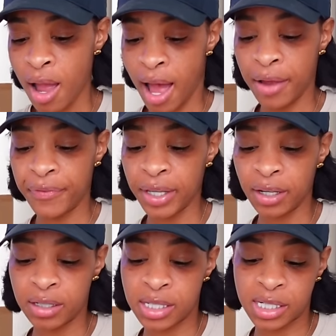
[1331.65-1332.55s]
I
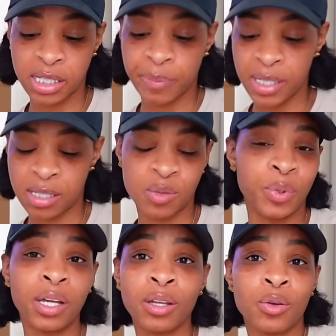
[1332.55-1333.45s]
figured 60 pieces, we
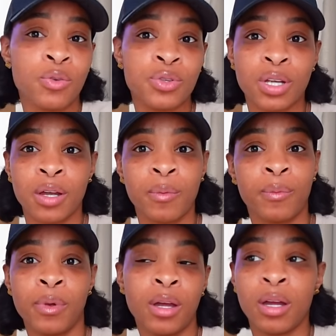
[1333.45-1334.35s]
can use them,
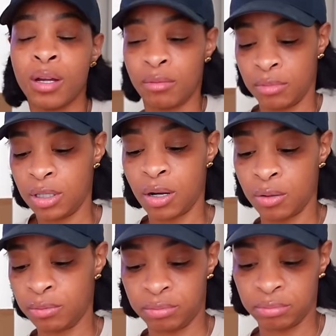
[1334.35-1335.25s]
you know,